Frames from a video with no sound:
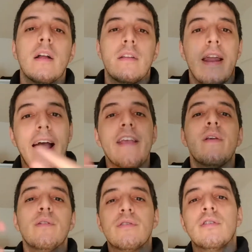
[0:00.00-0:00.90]
that I
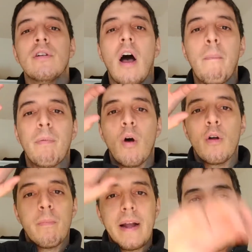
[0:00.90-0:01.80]
use to
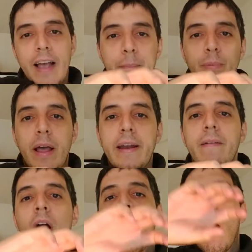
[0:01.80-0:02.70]
upload my
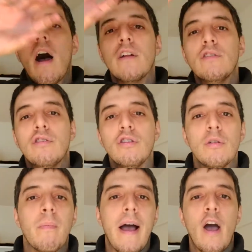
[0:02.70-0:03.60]
template
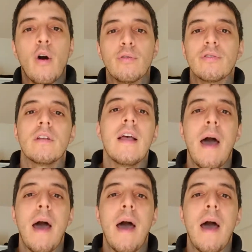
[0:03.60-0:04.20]
onto my host.